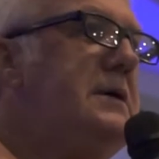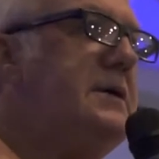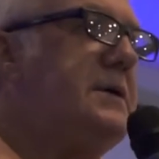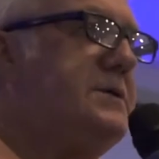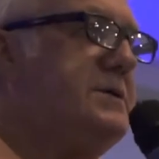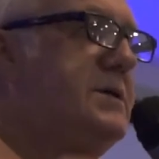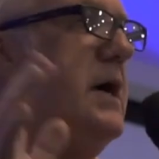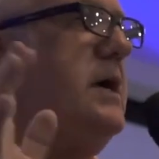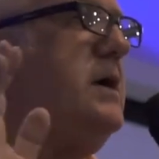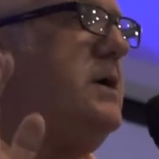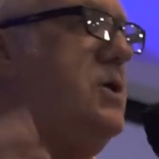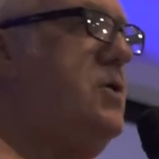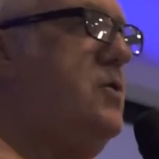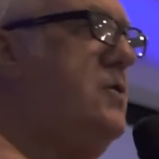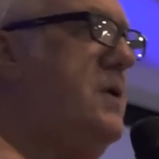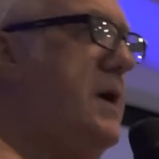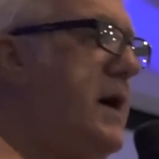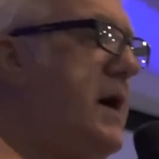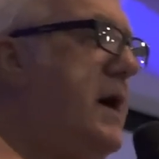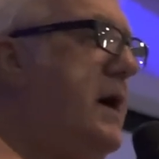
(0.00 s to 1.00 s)
to take
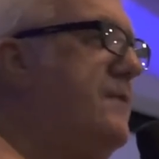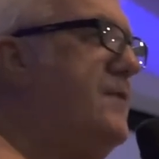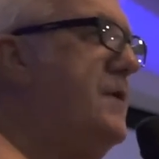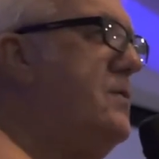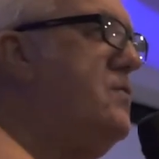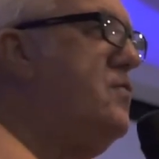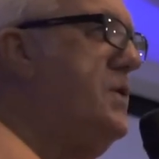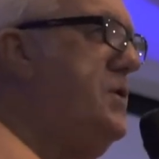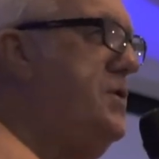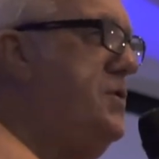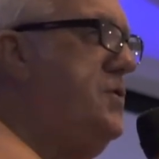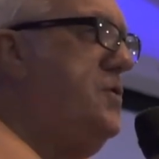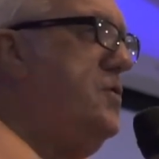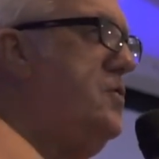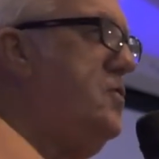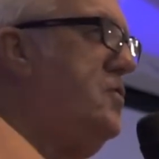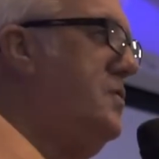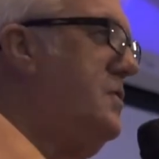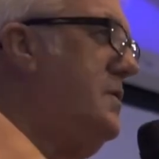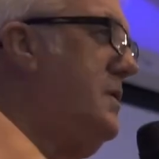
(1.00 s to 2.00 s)
you to heaven when
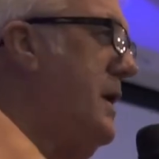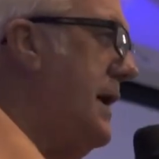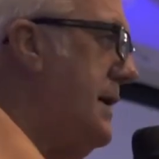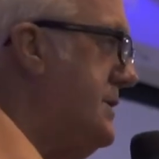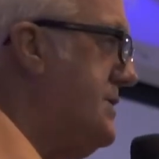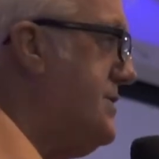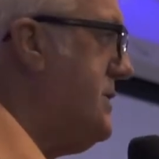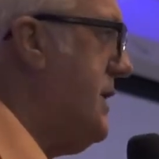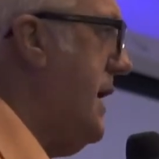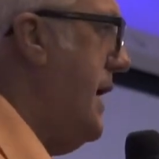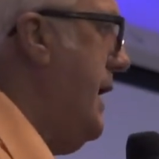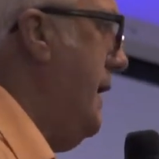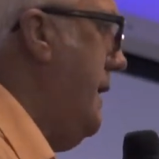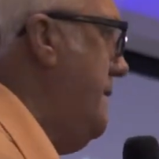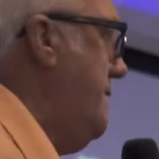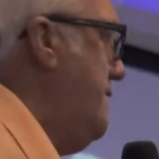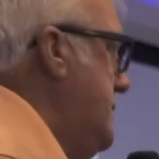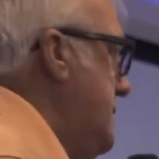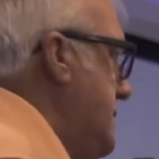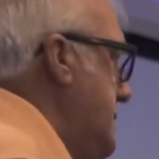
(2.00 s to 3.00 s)
you got
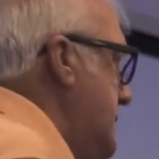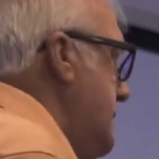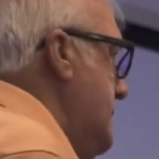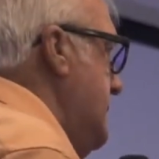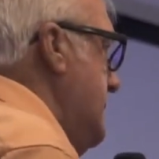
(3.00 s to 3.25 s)
saved,